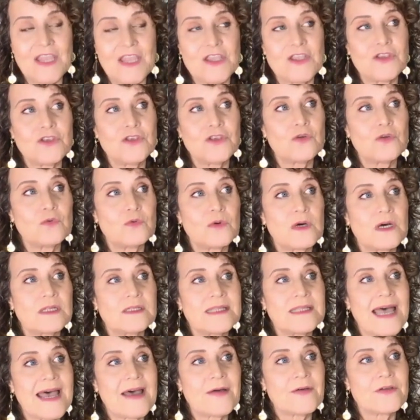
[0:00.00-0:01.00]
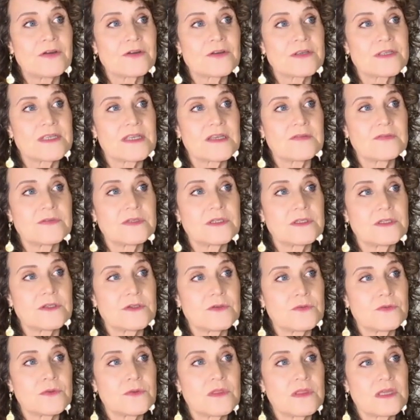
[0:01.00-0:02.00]
You allow yourself to
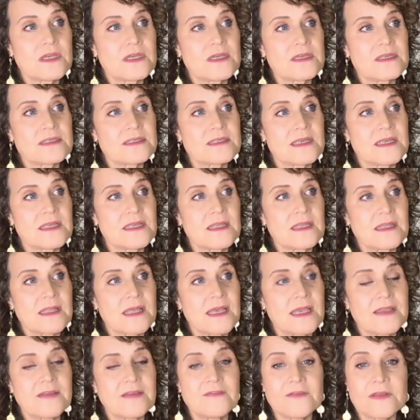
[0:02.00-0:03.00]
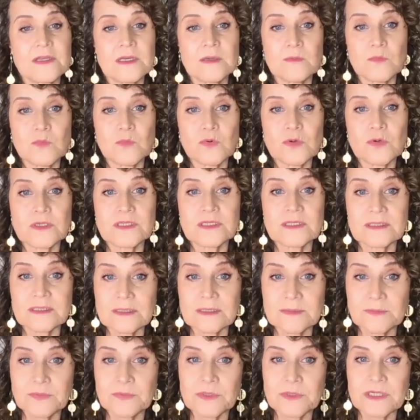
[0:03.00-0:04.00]
do things in life in a more
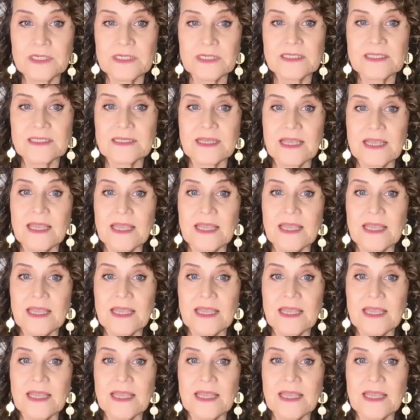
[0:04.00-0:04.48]
deliberate